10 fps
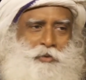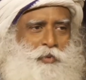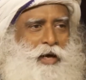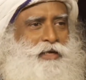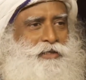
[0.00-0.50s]

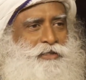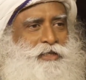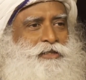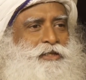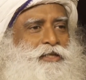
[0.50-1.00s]
virus
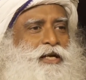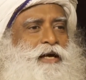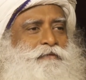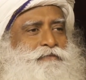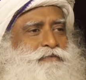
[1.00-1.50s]
doesn't
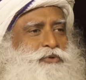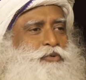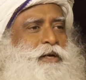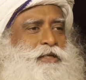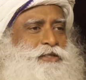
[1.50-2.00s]
thrive too
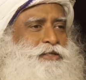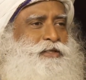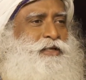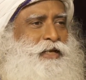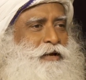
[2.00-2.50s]
much
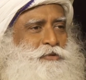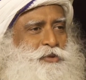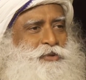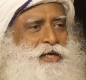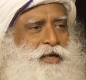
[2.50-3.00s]
in our
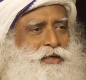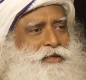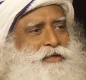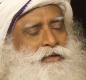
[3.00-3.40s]
society.